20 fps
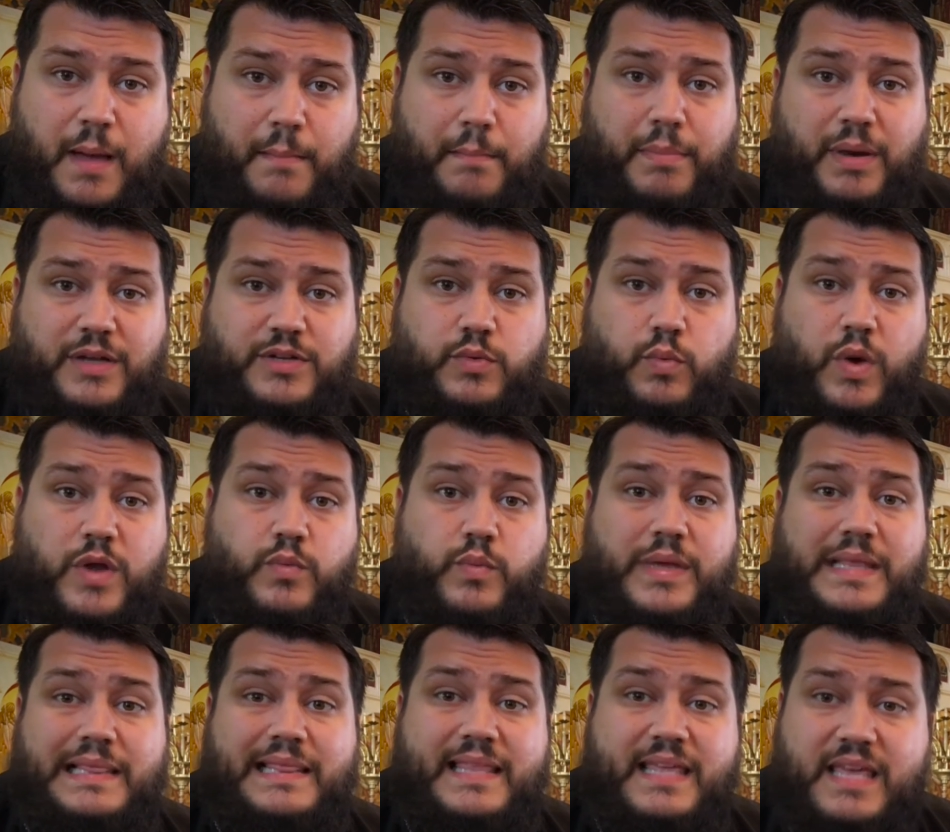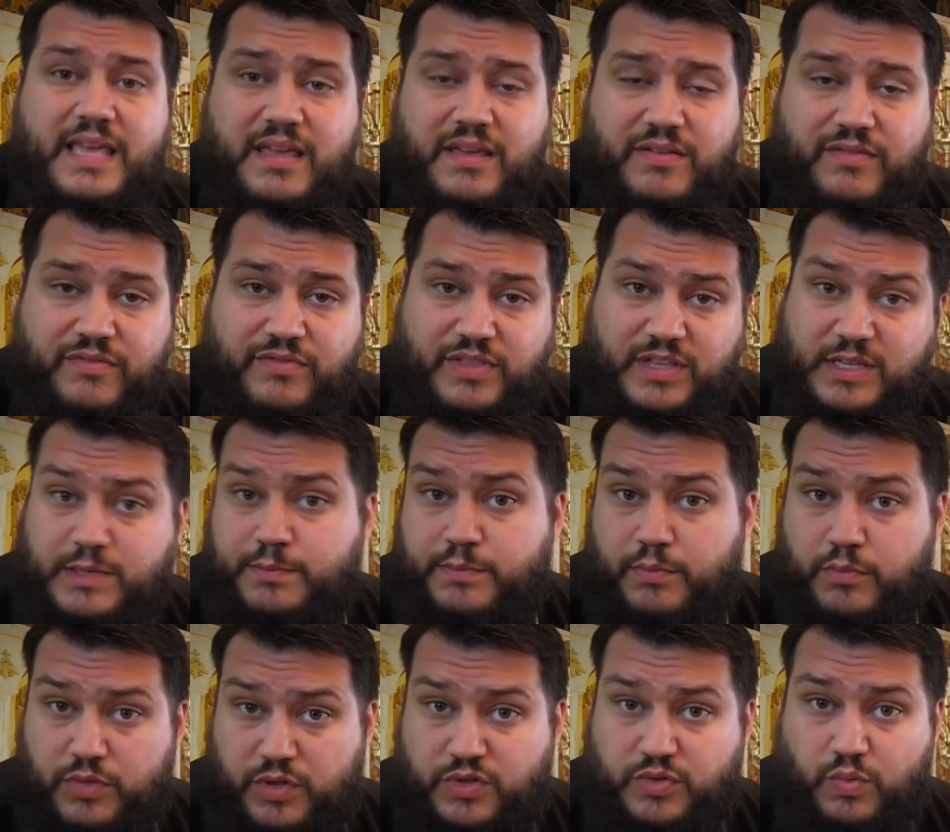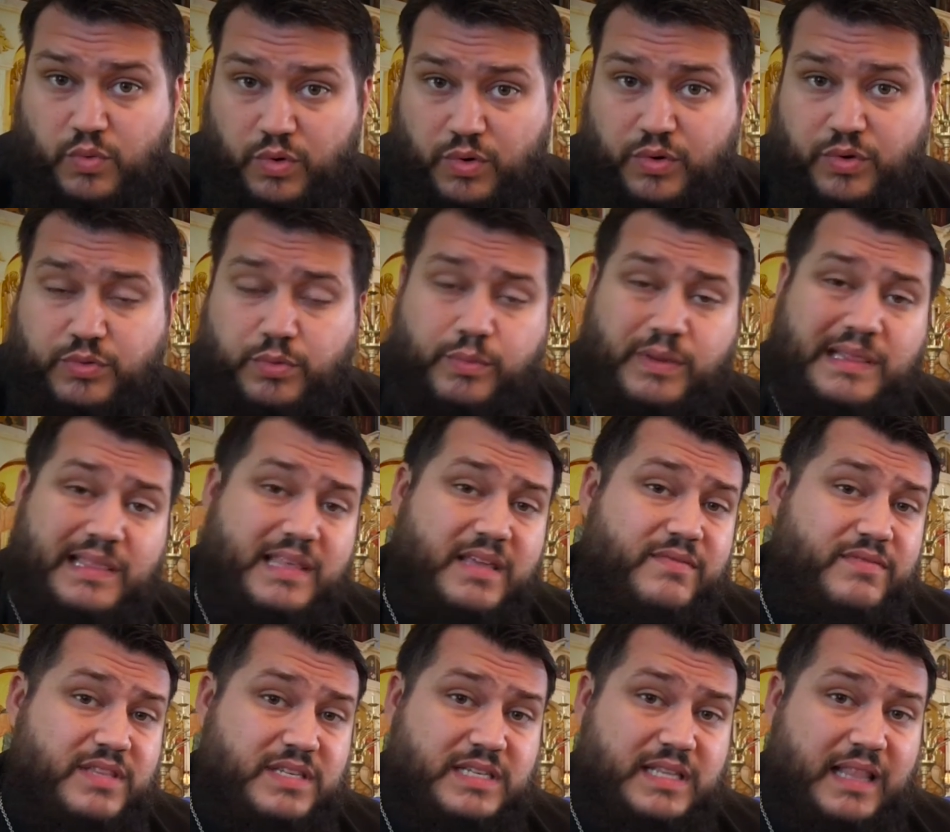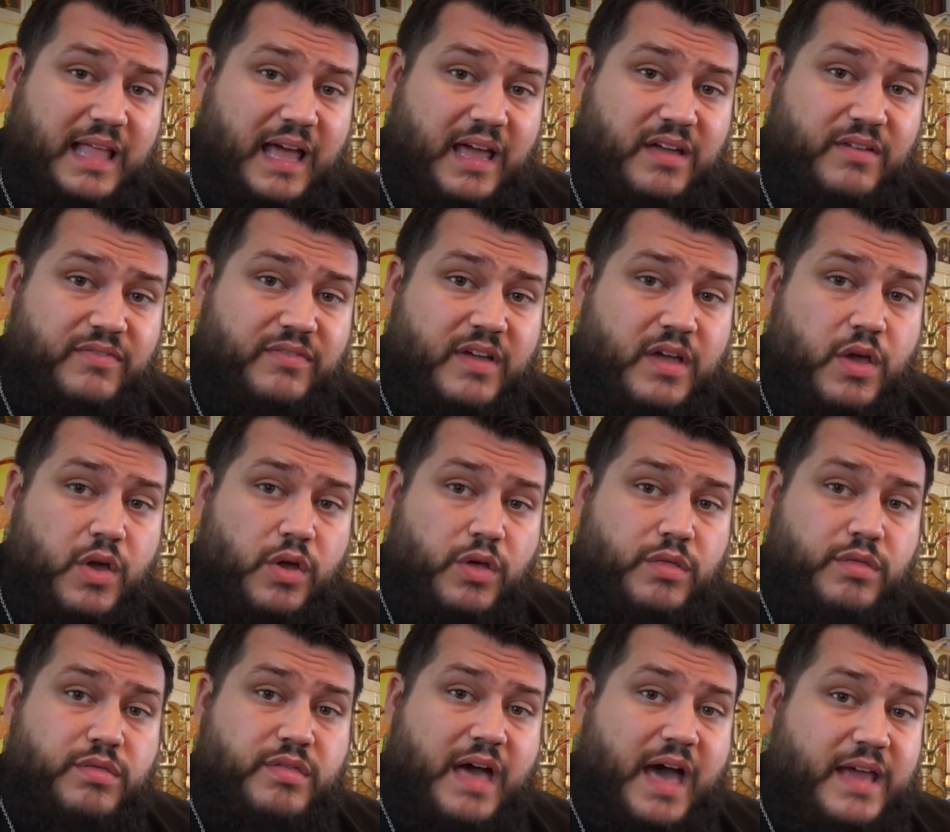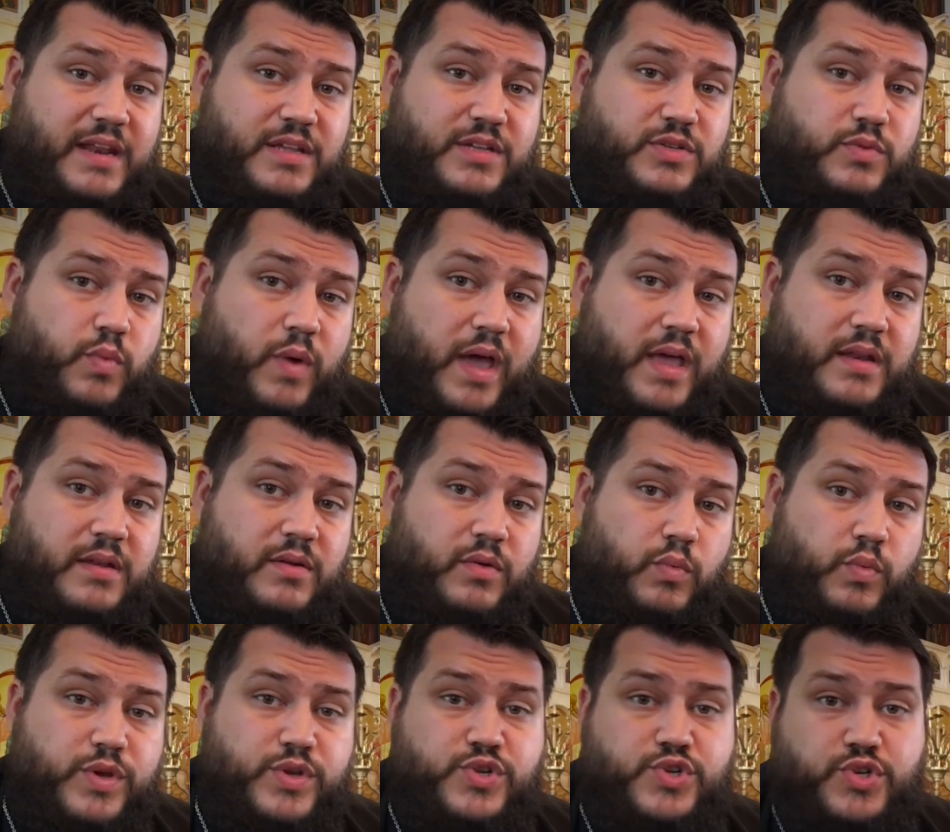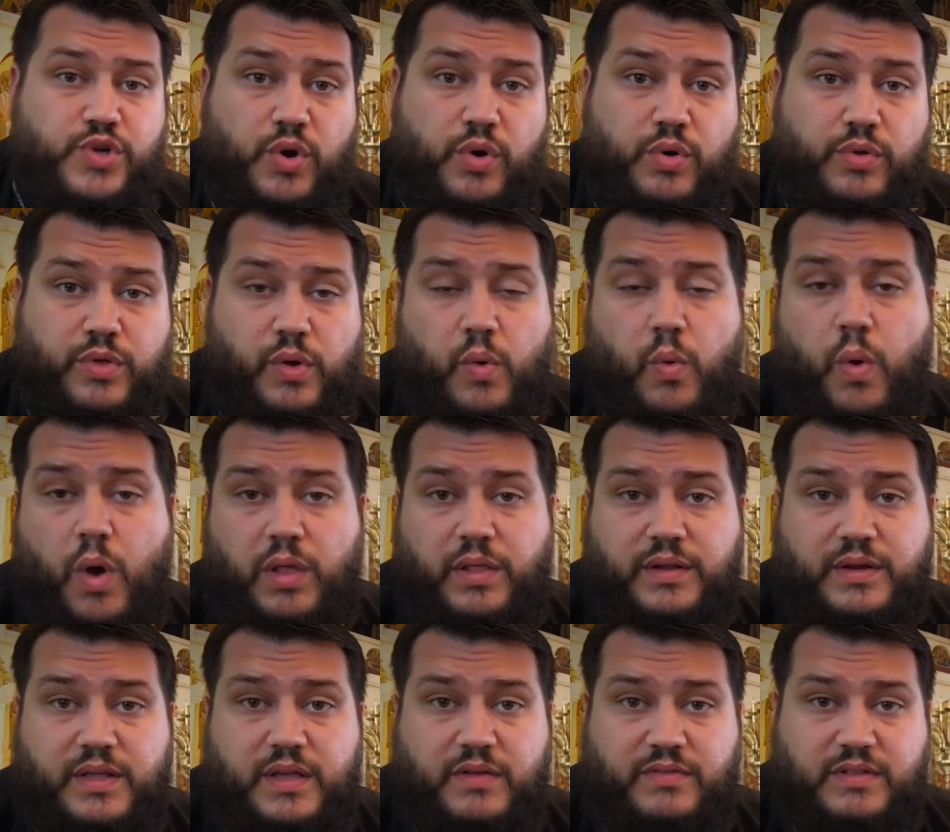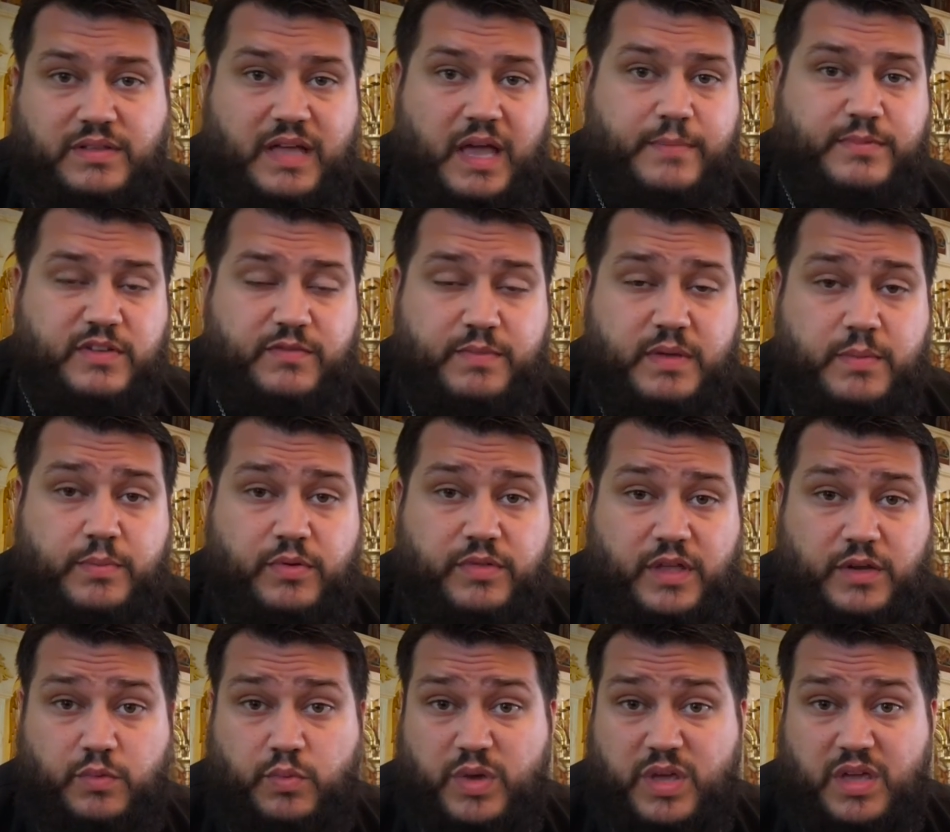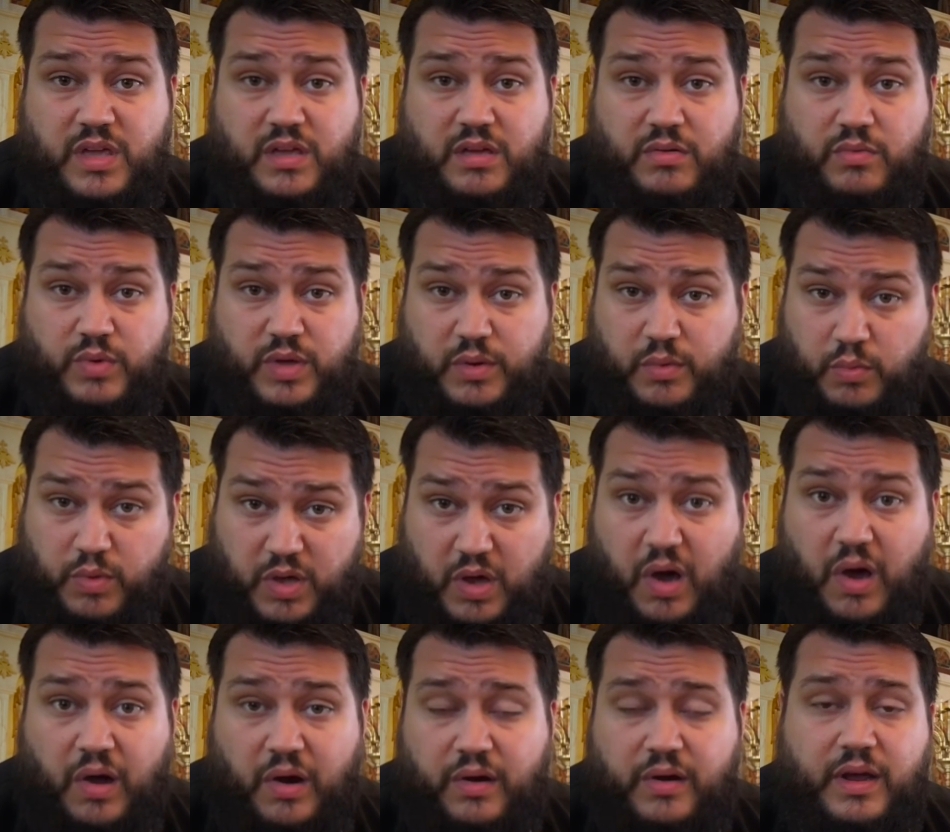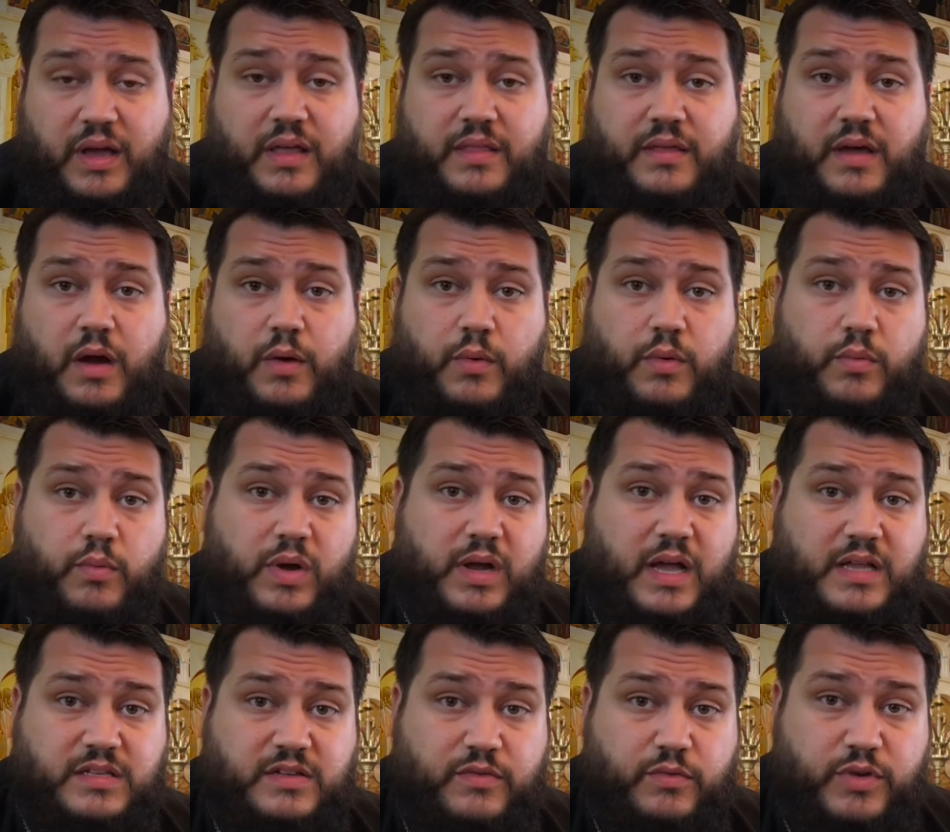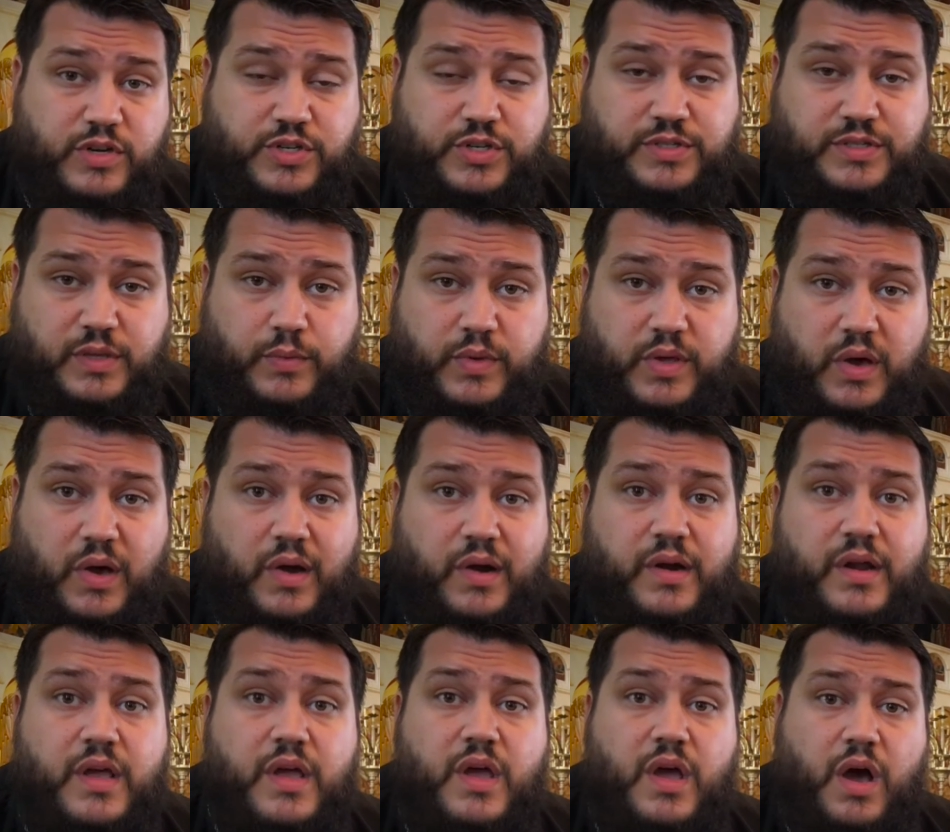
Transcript: But when we leave this world, when we leave this life, that is when we show the quality of the types of people that we are, what kinds of Christians that we are.